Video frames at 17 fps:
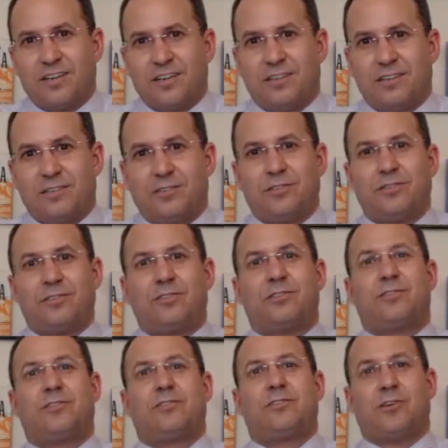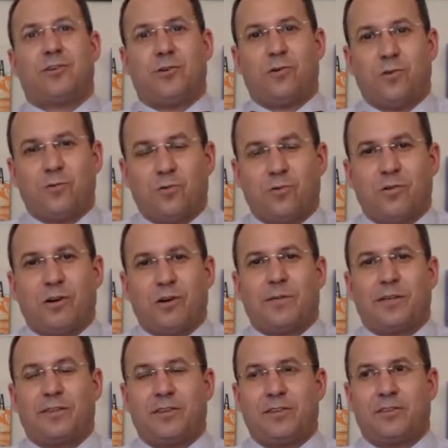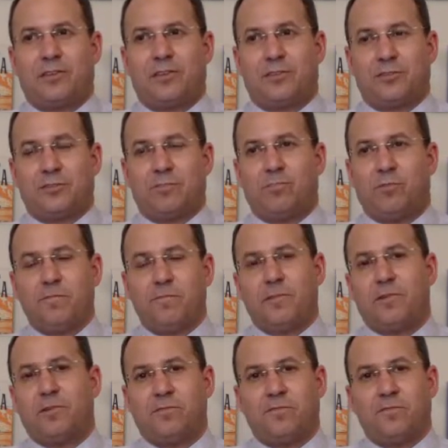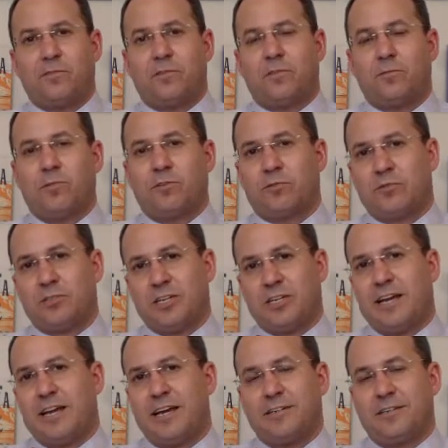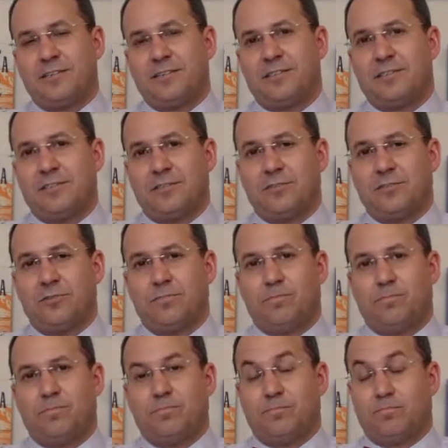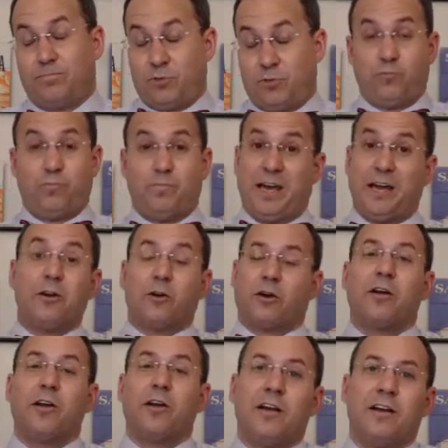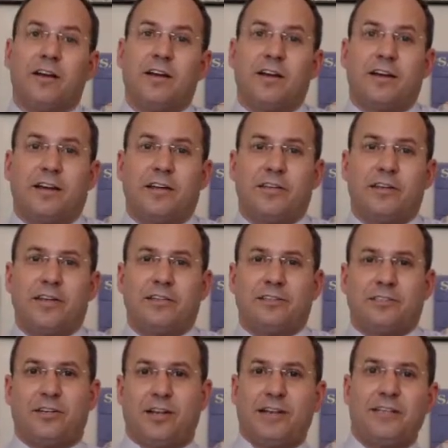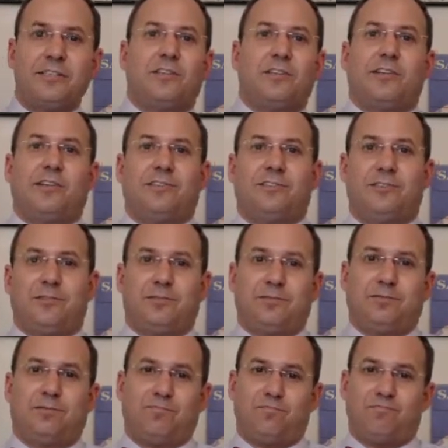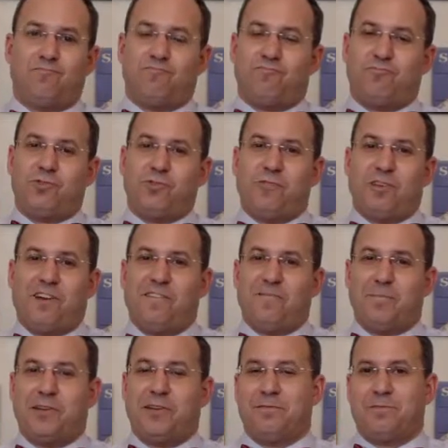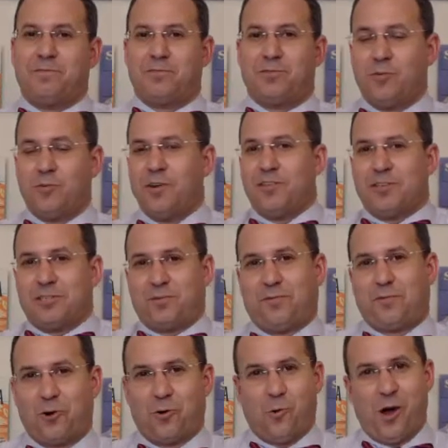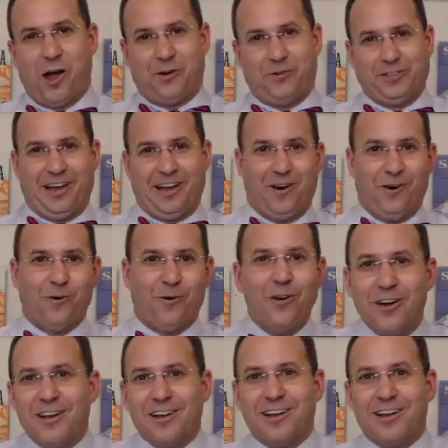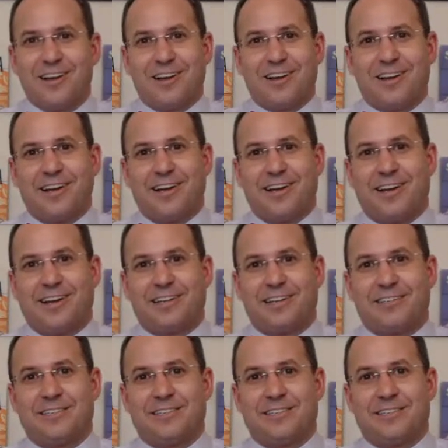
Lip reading: So, there's a movement afoot to understand and do better. And I think that's a nice thing, since you and I have been doing this for a while now. And